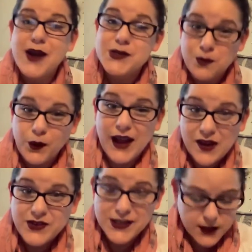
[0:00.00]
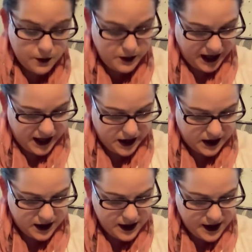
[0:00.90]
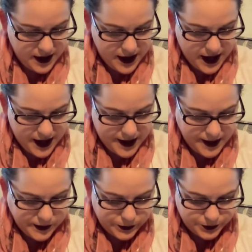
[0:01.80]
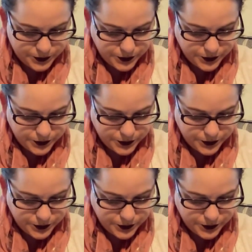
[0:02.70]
as bereft as can be here. And